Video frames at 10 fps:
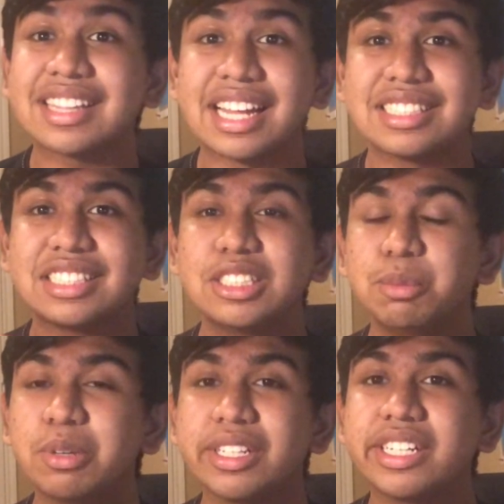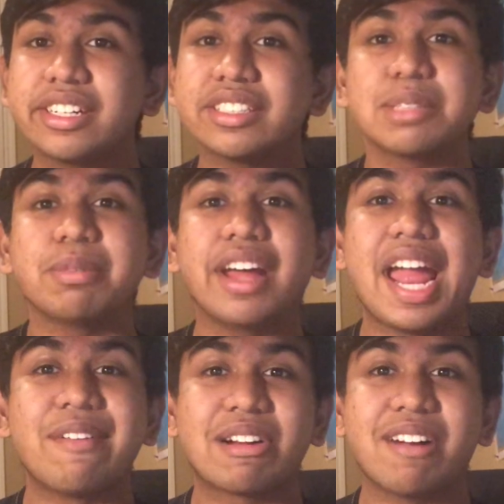that is super linear to play
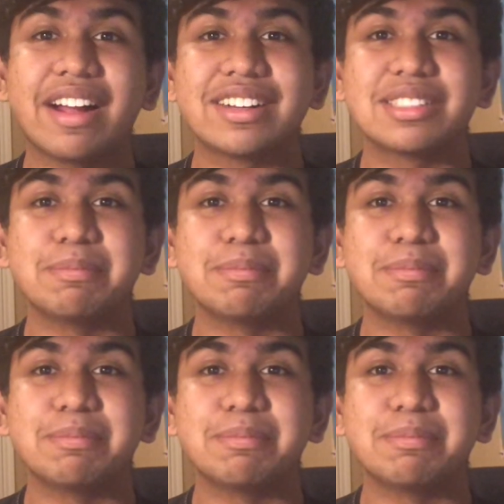and requires